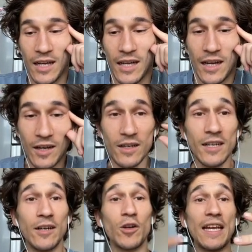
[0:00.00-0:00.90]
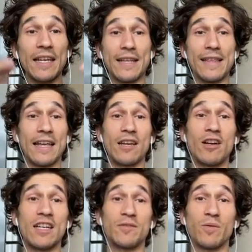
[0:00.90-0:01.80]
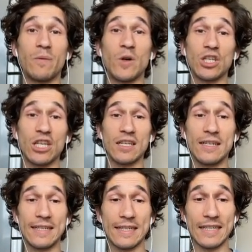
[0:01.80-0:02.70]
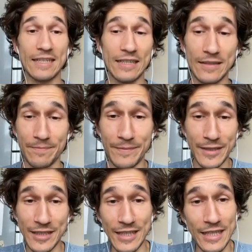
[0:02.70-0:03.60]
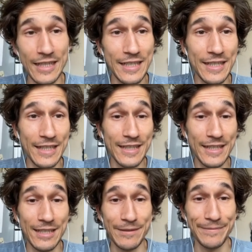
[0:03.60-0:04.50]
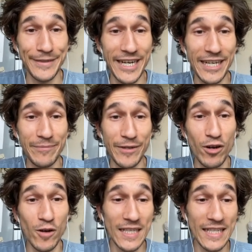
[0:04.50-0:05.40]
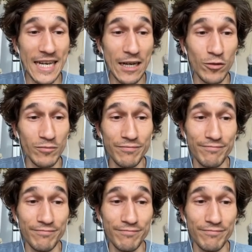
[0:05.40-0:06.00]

Uh, okay, thank you guys for watching. Uh, I think that's it. I'm going down.